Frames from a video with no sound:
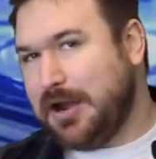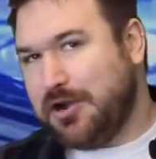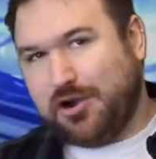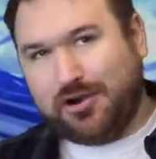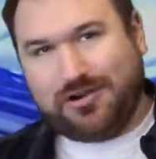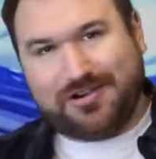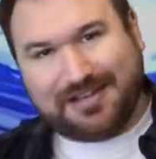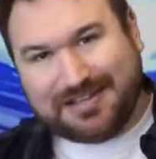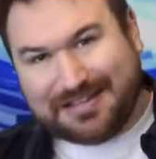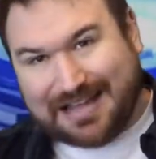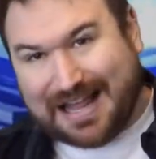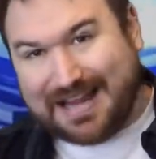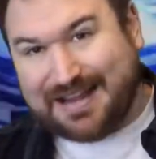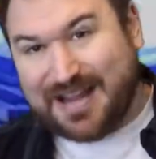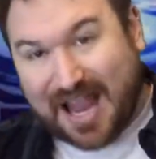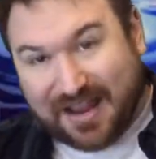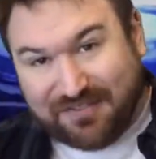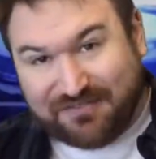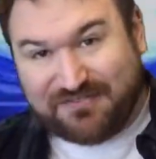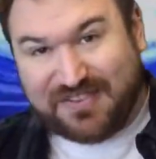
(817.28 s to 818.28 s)
Not going to lie.
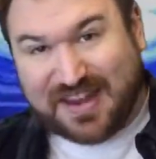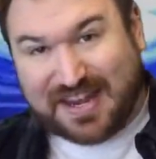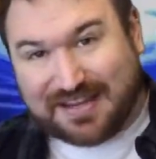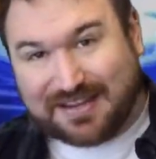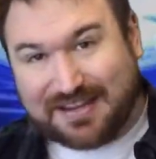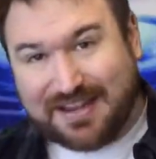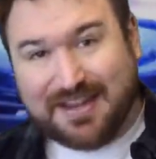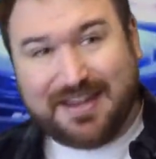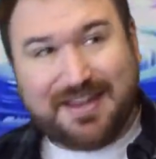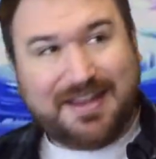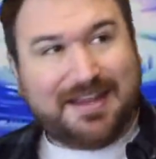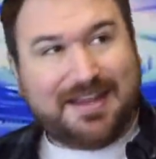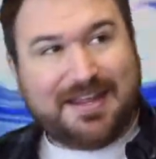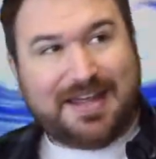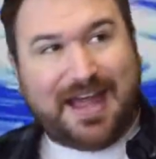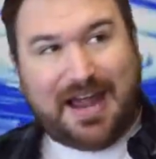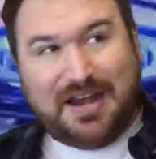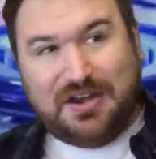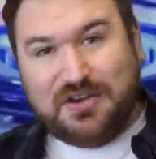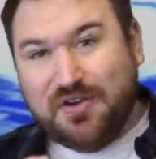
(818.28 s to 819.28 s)

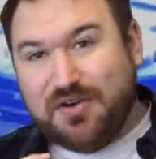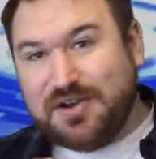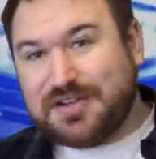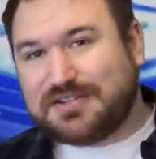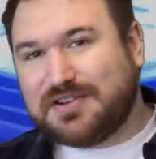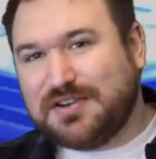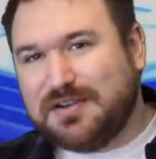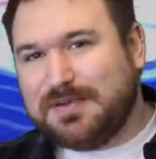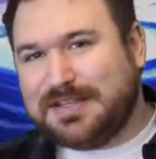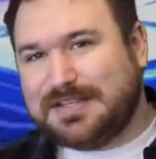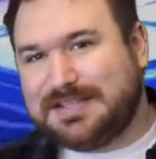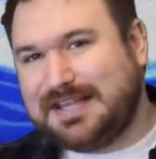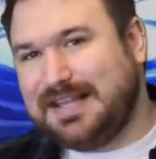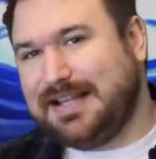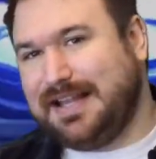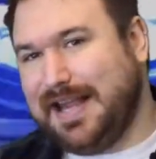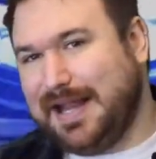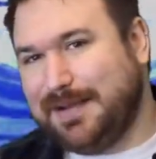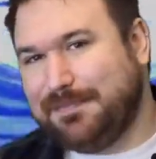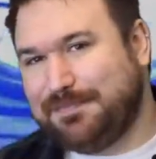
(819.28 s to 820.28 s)
I know it's going to be
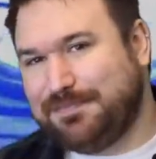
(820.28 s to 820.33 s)
silly,